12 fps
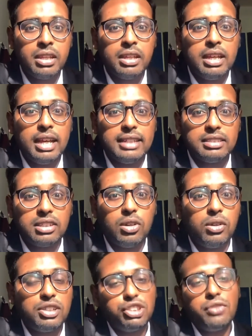As a
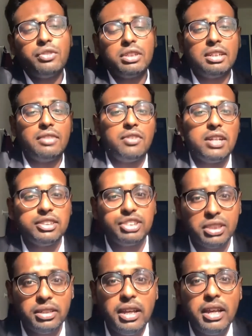conclusion for the
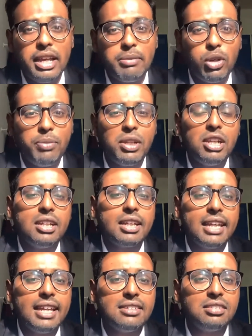reflection, in my opinion, the
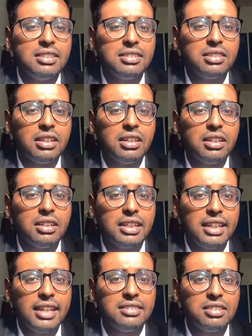case is
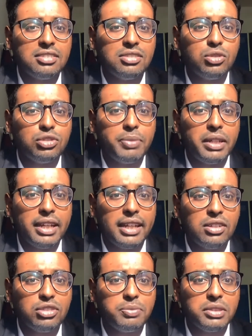used by
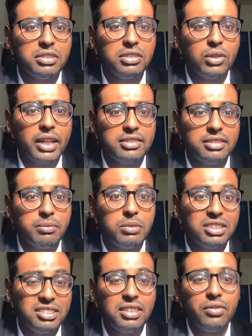accused person to get some
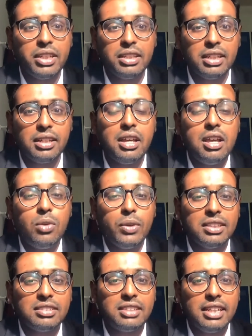mercy
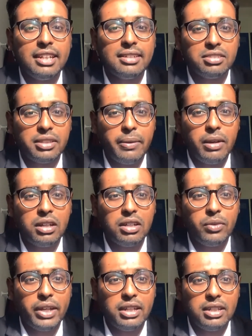when the state does
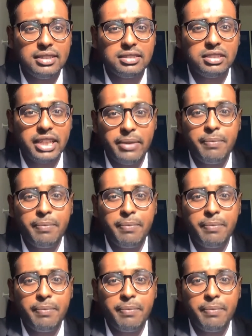when he state